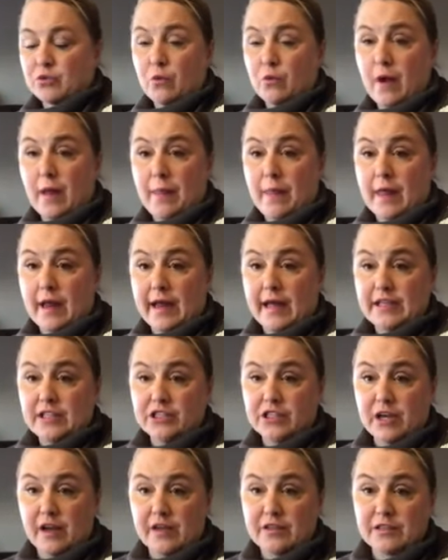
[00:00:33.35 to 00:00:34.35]
one that I
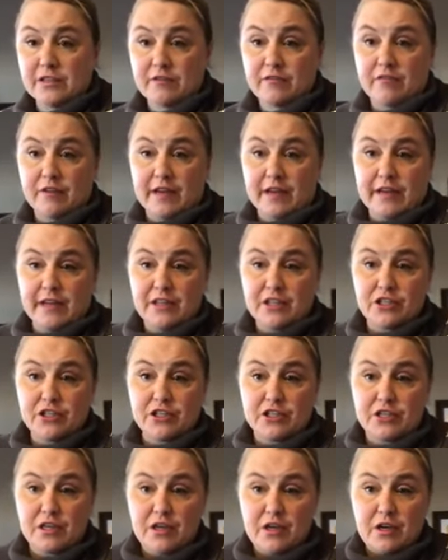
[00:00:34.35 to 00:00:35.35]
just
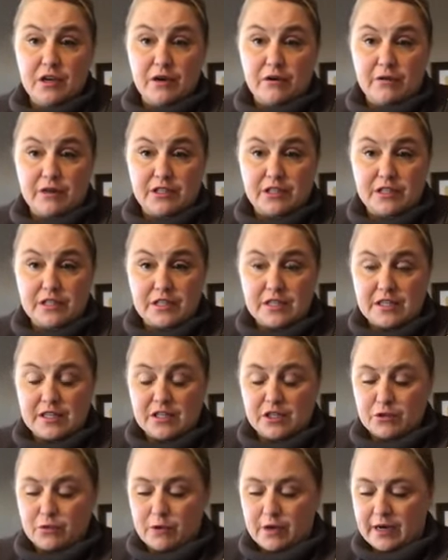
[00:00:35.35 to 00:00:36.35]
finished, which is
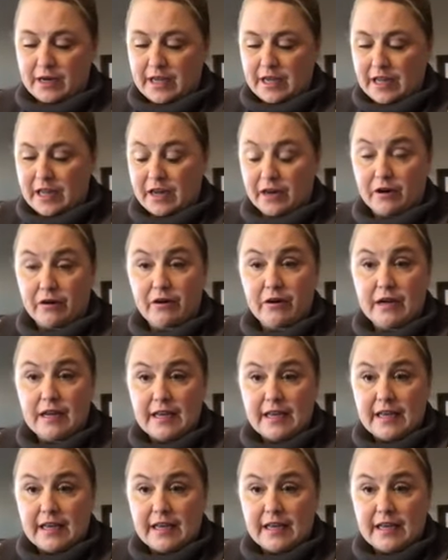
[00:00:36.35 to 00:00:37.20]
this one here,